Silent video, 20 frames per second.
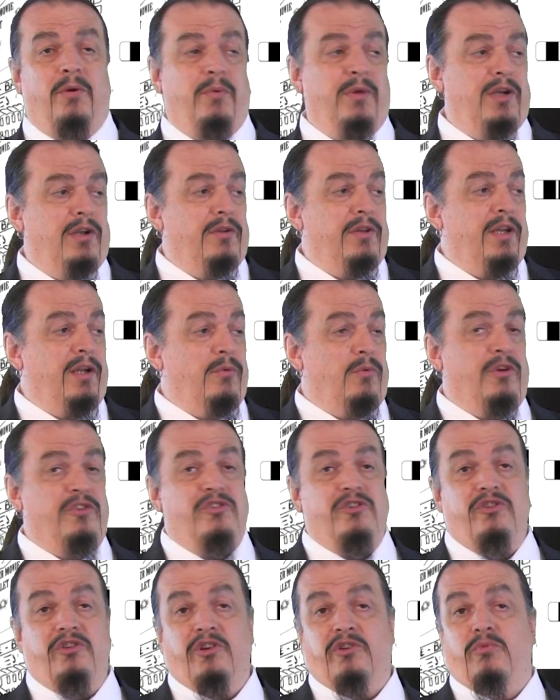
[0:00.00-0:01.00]
but we know that it
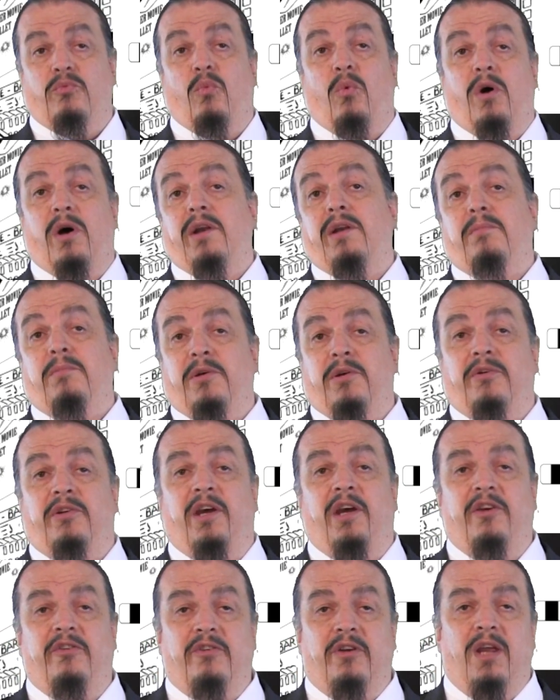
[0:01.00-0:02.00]
wasn't just one
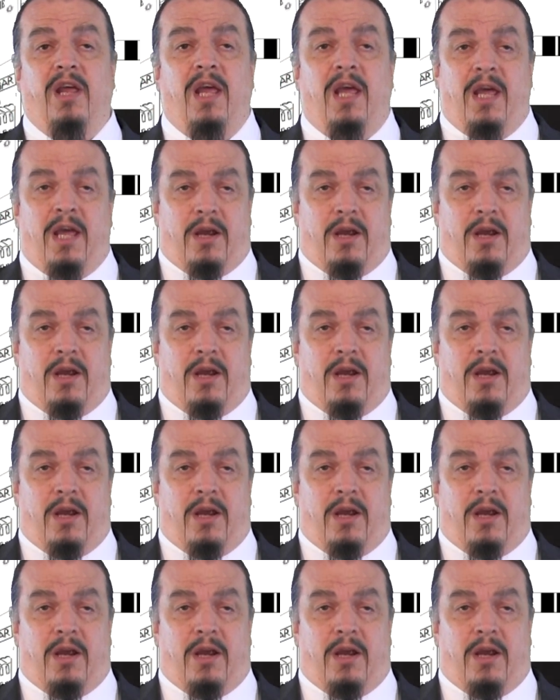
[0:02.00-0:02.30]
mutation,